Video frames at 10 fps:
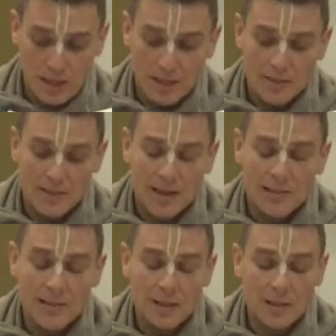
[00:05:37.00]
He is
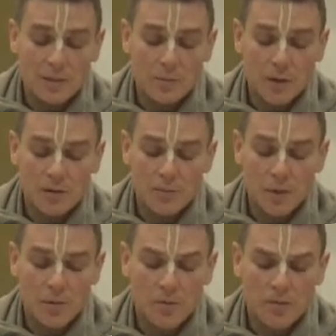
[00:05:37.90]
untouched by the
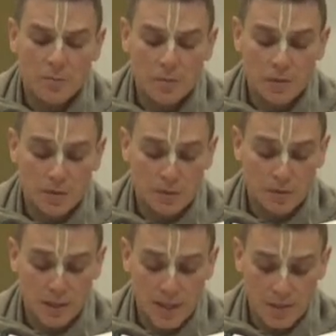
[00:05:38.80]
modes of
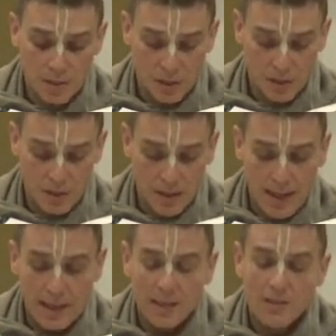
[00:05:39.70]
material nature.
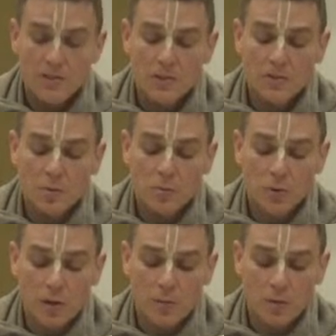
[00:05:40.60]
He is the
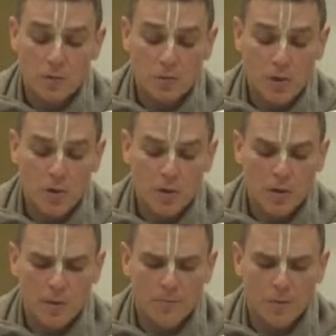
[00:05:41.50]
supreme controller
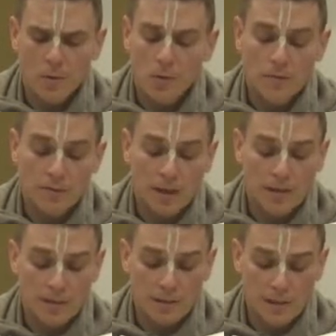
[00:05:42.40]
of all living
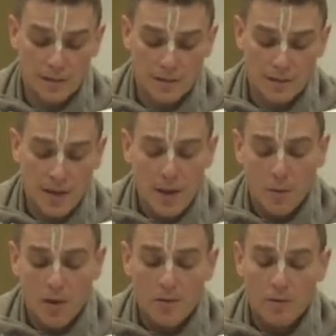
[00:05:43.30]
entities,
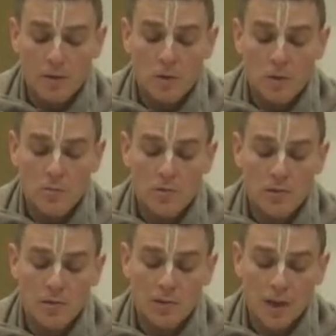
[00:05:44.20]
whether in human
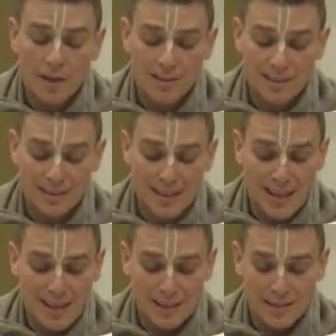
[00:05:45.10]
society,
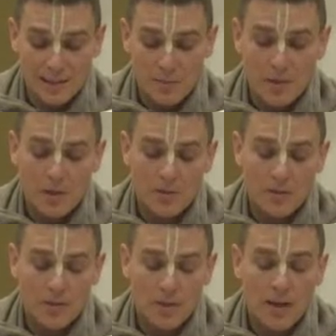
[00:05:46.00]
in demigod
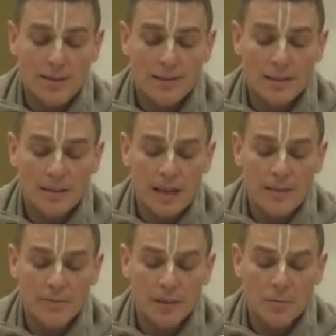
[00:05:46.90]
society in the
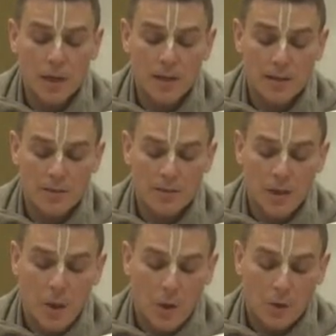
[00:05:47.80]
heavenly planets,
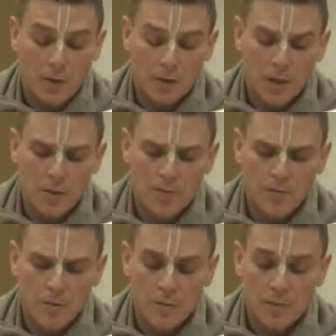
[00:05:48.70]
or in lower
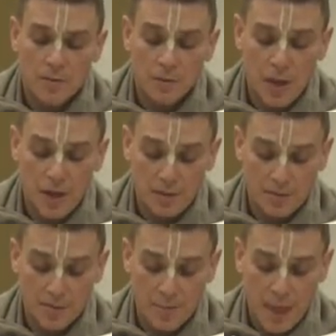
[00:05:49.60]
forms of
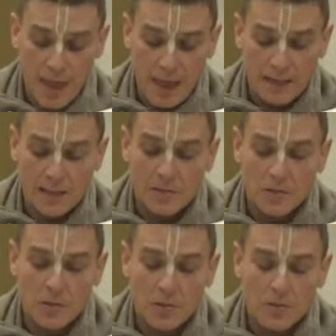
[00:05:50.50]
life. And he is
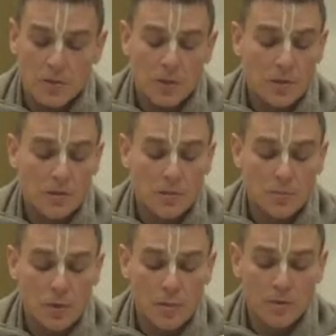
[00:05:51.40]
also the
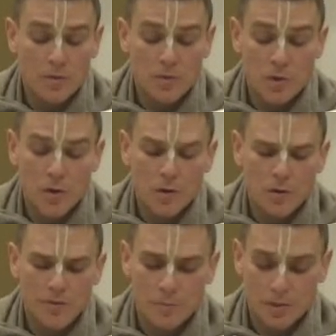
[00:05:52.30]
supreme controller
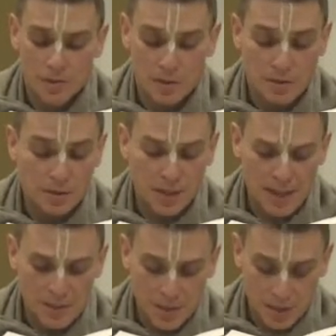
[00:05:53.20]
of material
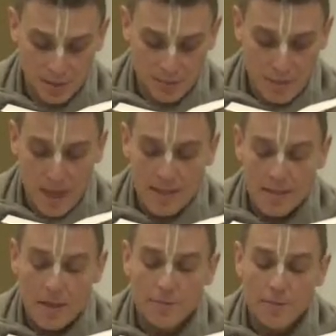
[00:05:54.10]
nature.
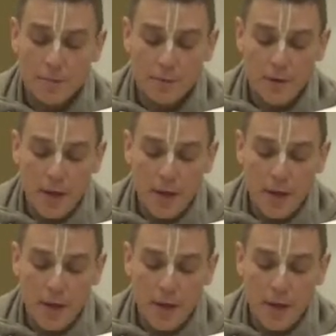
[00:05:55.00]
Therefore,